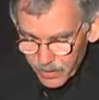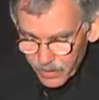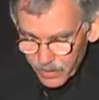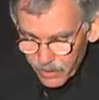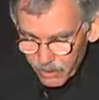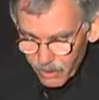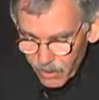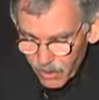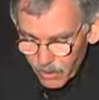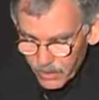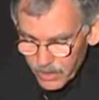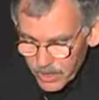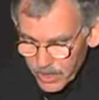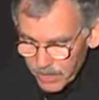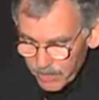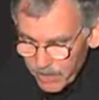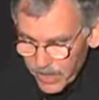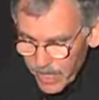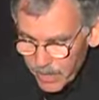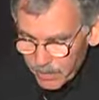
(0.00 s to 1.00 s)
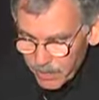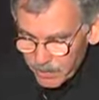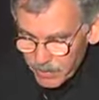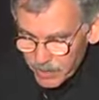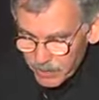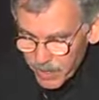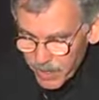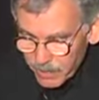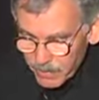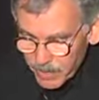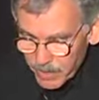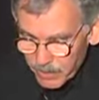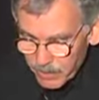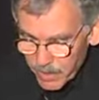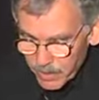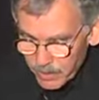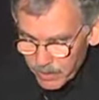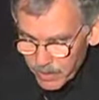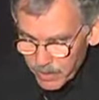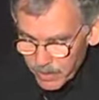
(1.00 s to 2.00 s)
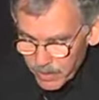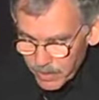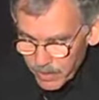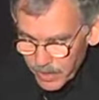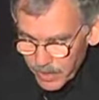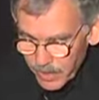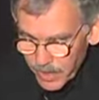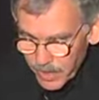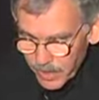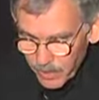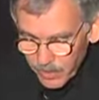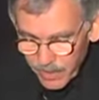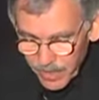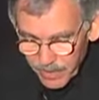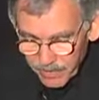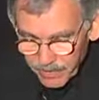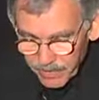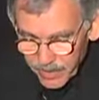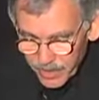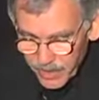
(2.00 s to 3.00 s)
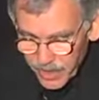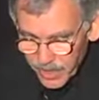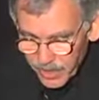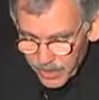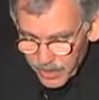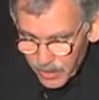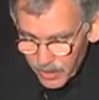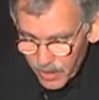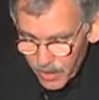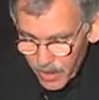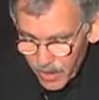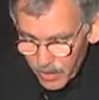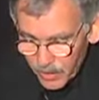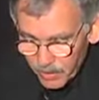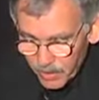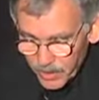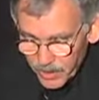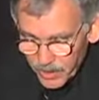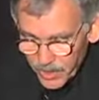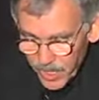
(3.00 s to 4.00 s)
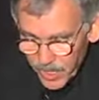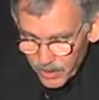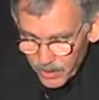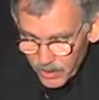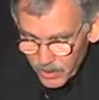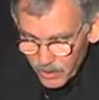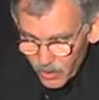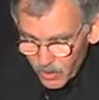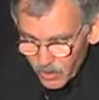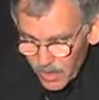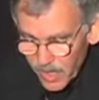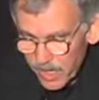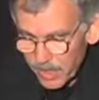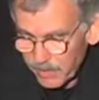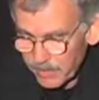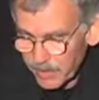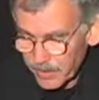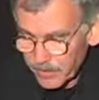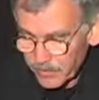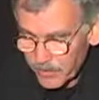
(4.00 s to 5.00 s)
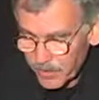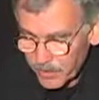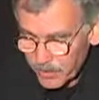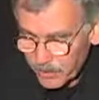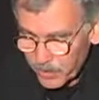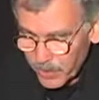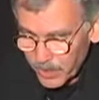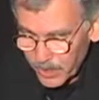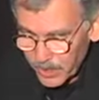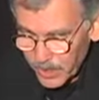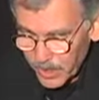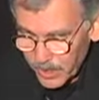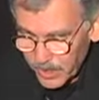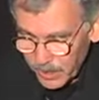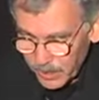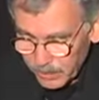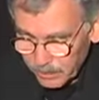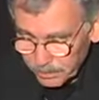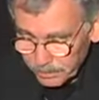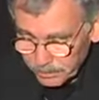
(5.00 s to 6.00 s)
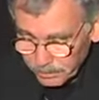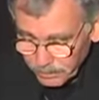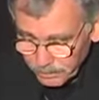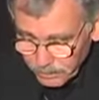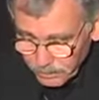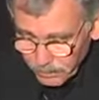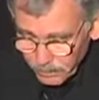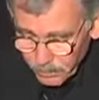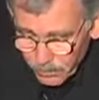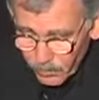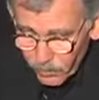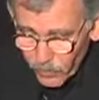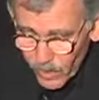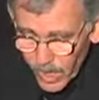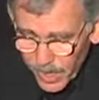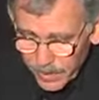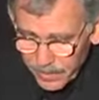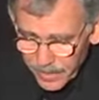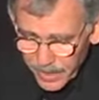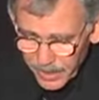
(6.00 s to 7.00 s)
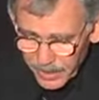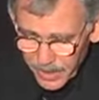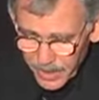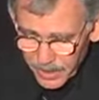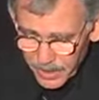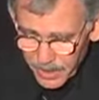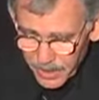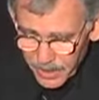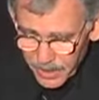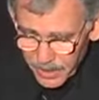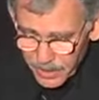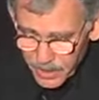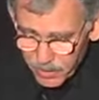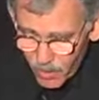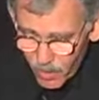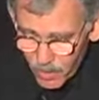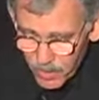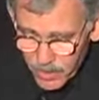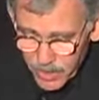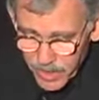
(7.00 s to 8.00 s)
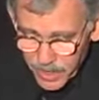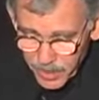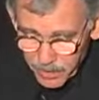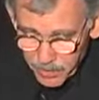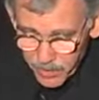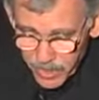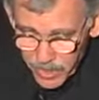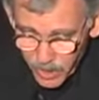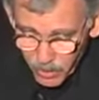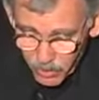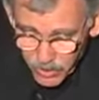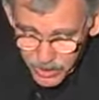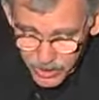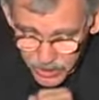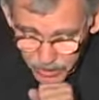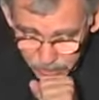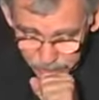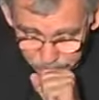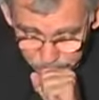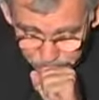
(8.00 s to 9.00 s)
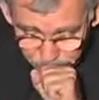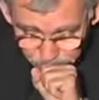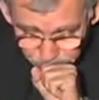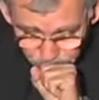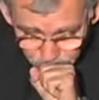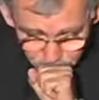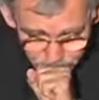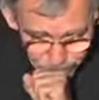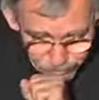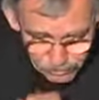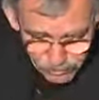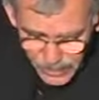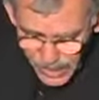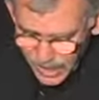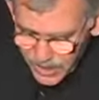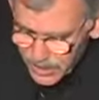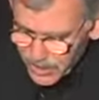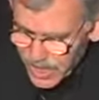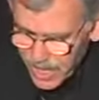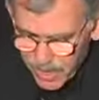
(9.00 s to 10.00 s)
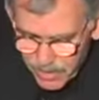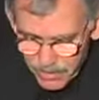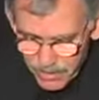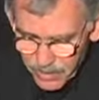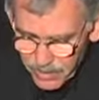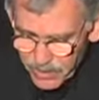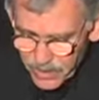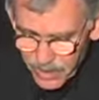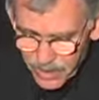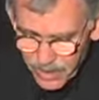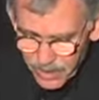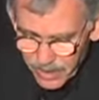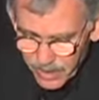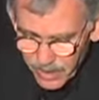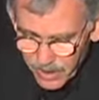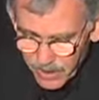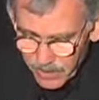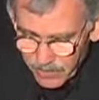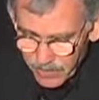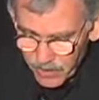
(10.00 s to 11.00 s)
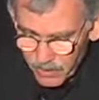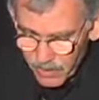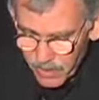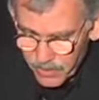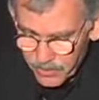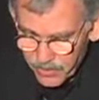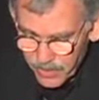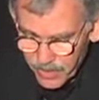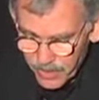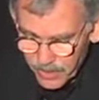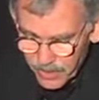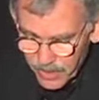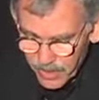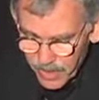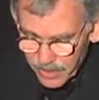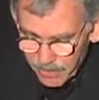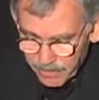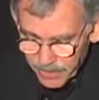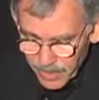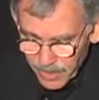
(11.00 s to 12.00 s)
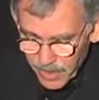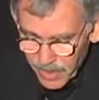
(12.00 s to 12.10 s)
2007, Abrams published my book, Aircraft the Jet as Art, which has sold out of its first printing. And I think they did a small second printing, which is down to just, I think, a few hundred left.